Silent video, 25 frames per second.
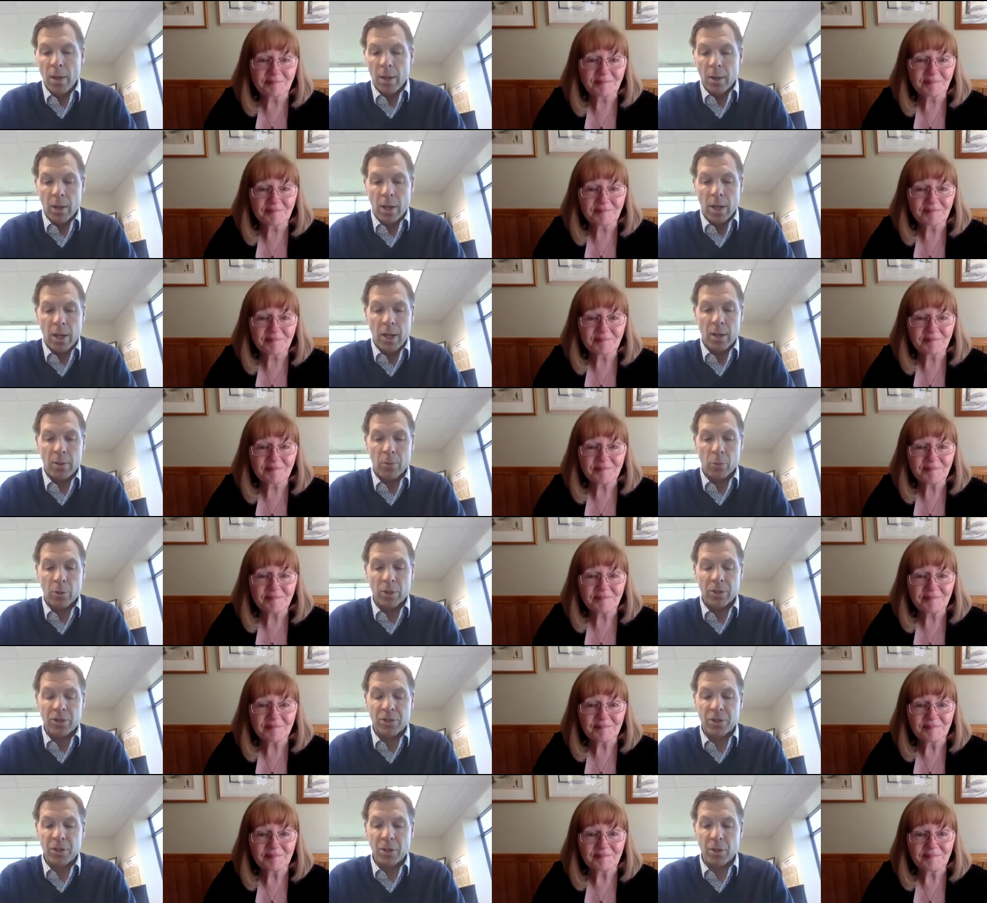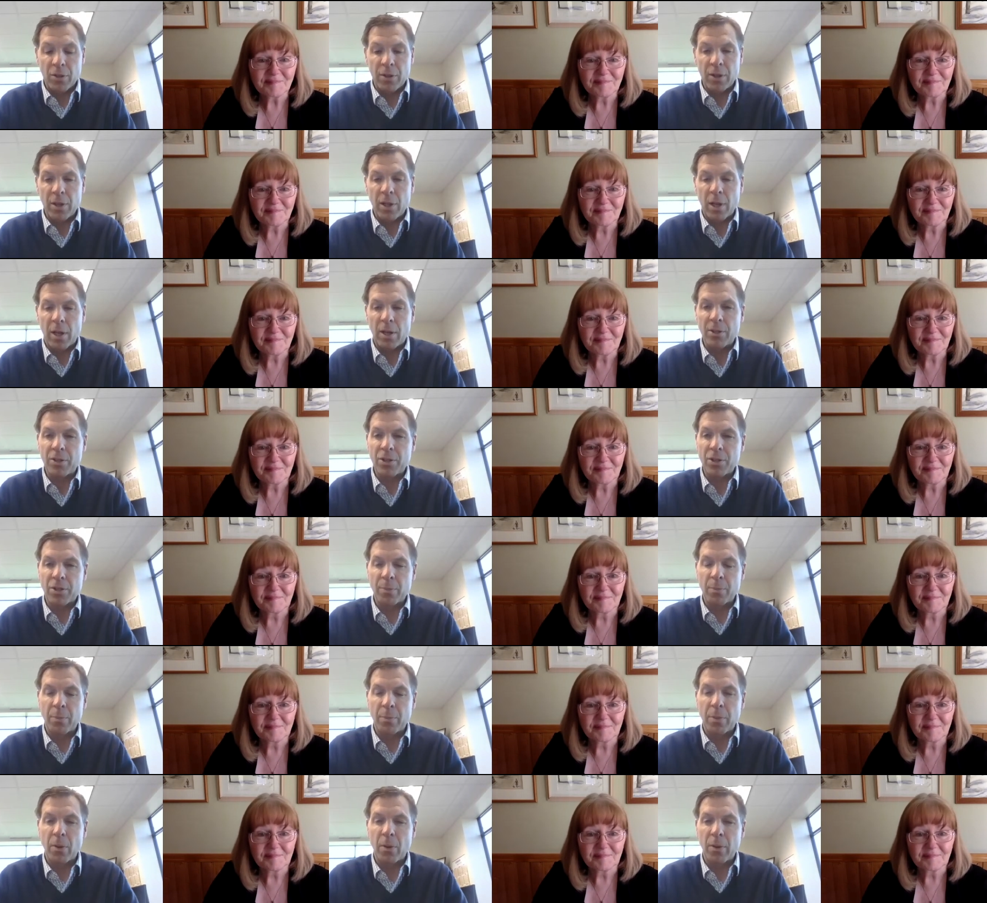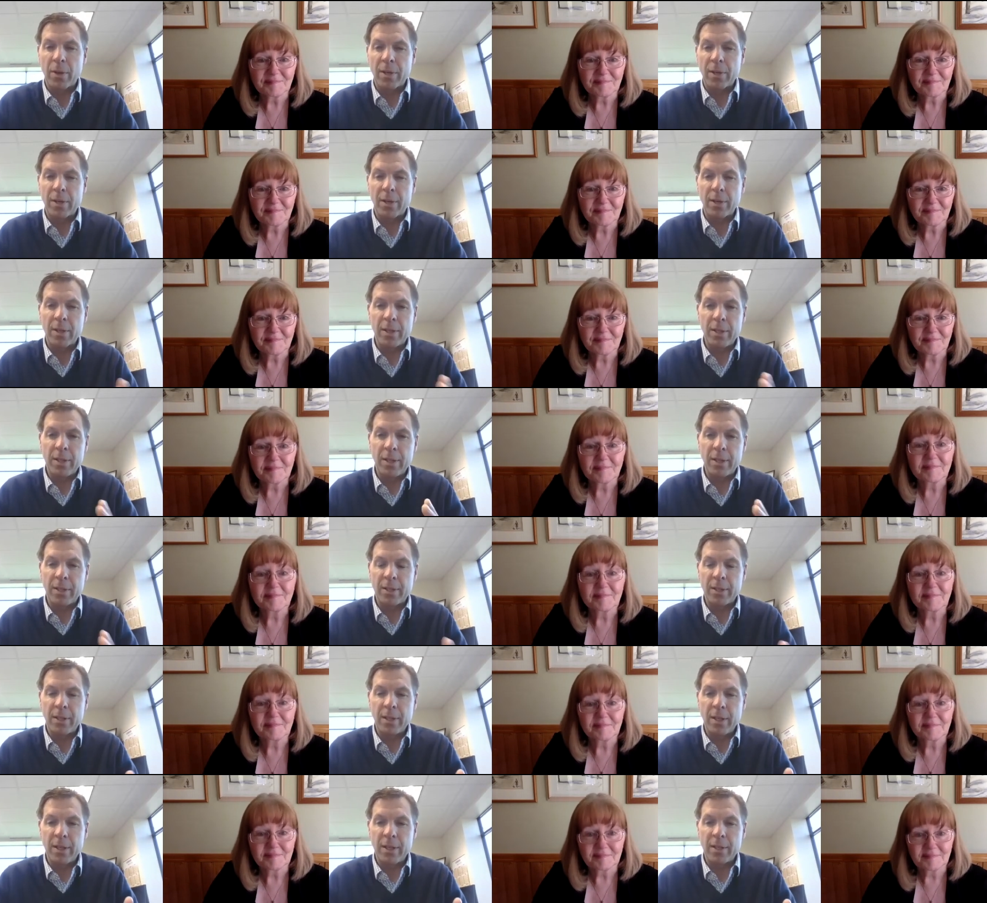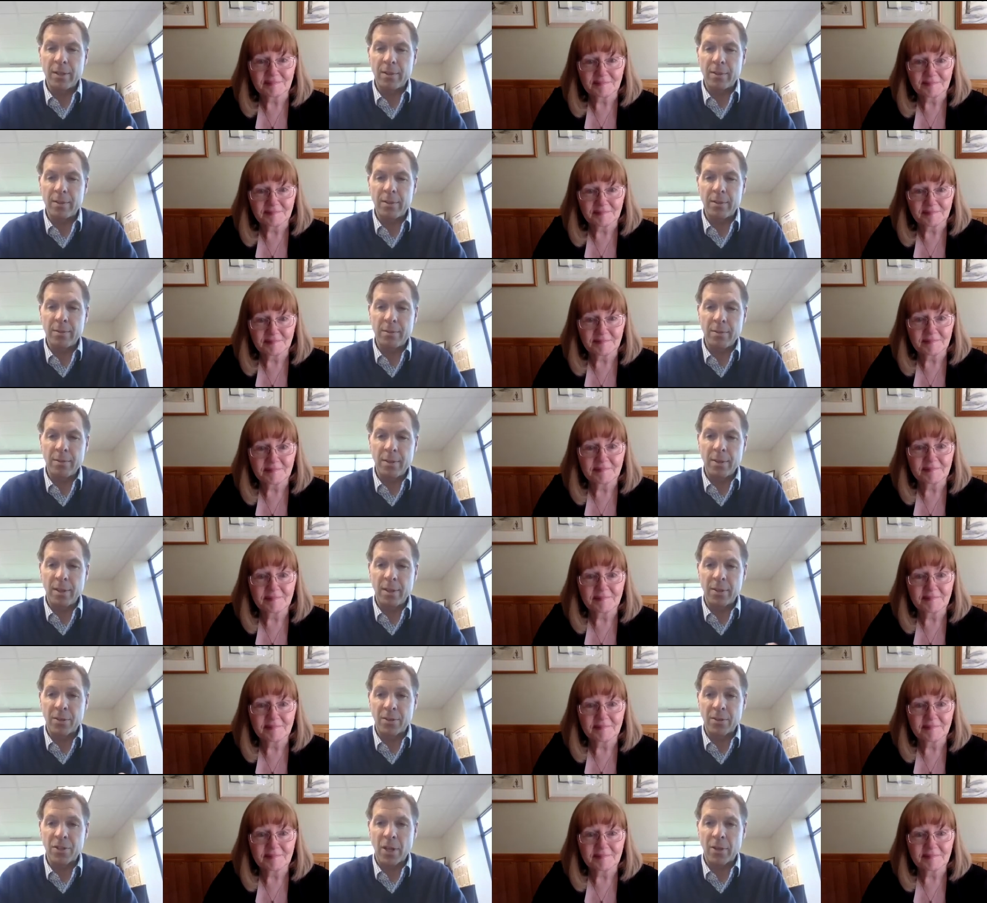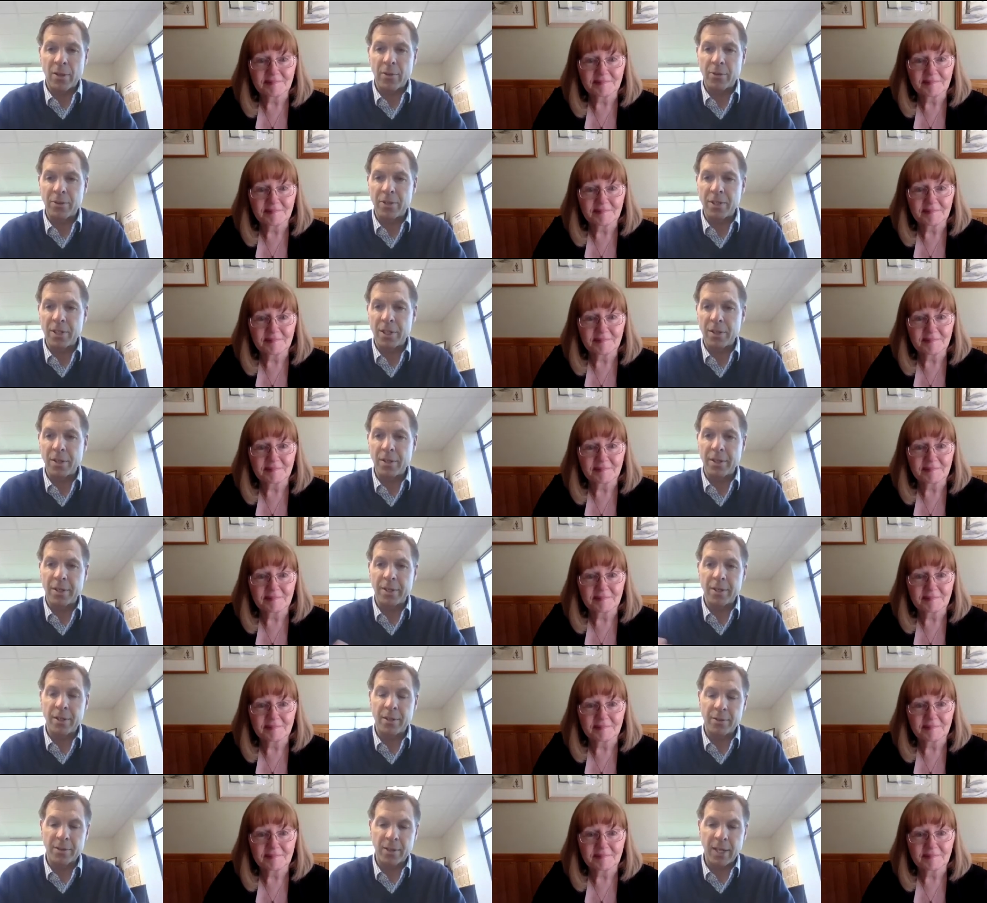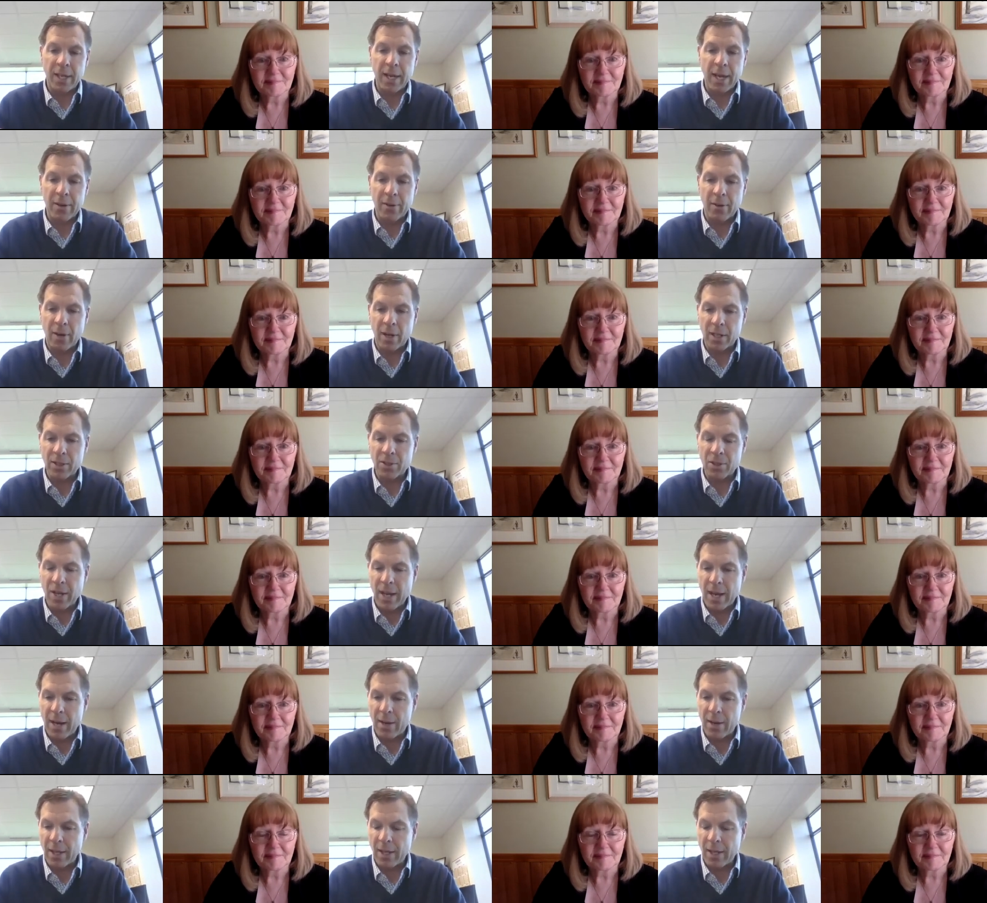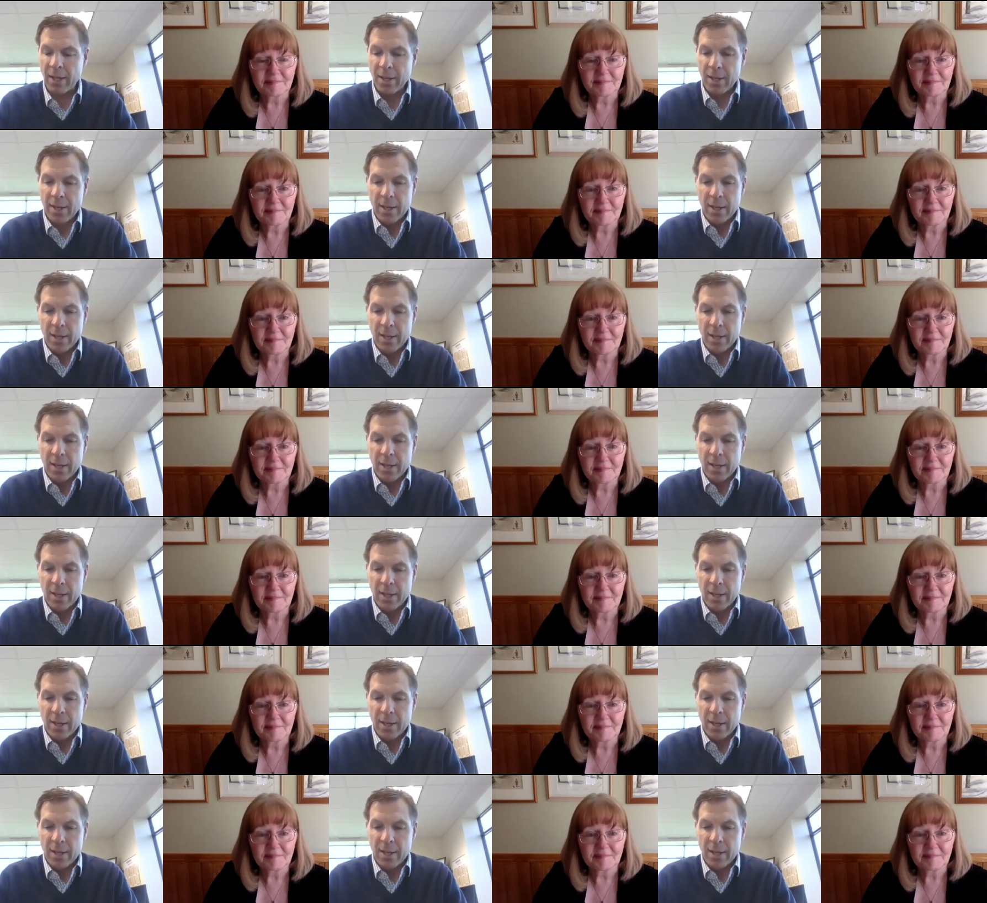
Speaker 1: uh, we're still the largest employer in, in, in the southern tier here in the Cattaraugus County.